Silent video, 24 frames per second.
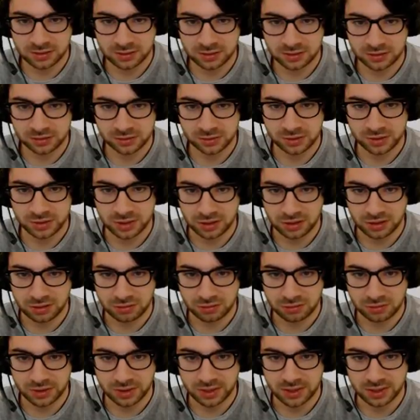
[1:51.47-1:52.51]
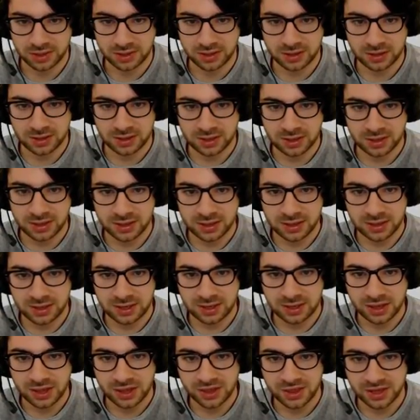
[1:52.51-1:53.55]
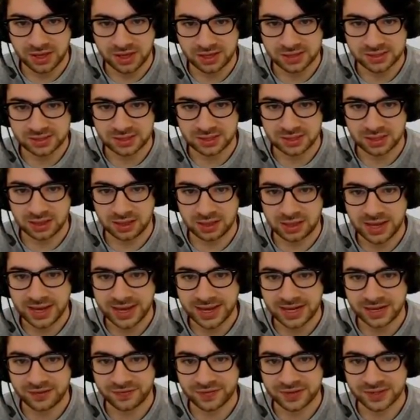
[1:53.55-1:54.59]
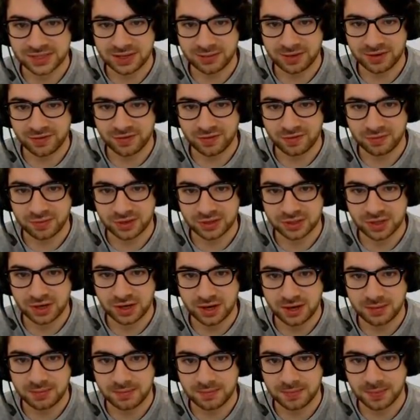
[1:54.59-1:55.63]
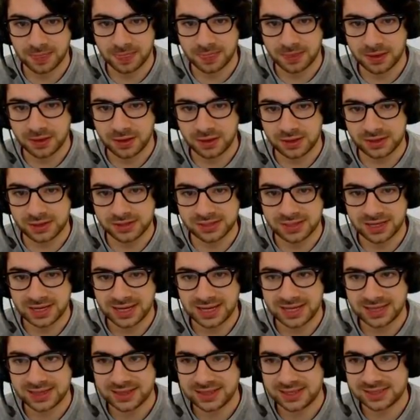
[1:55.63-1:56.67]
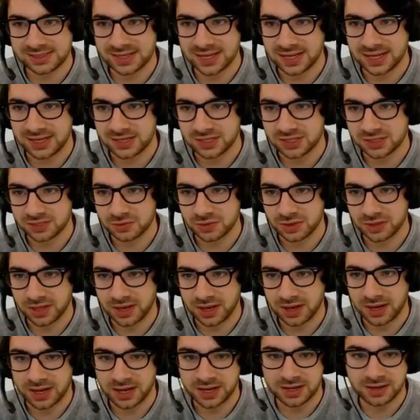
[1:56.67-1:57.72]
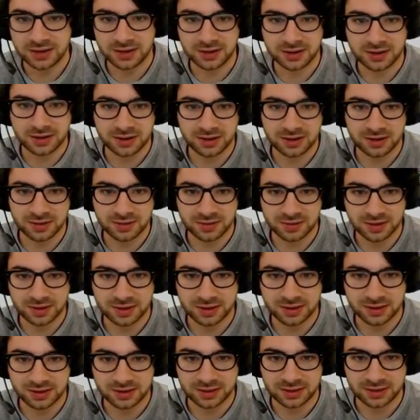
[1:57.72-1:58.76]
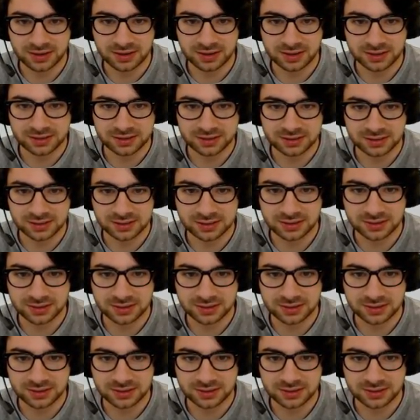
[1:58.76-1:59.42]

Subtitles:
Because we're looking through it. The other thing is that the light, if it's coming from the top, is going to hit these edges really hard, right? Like this.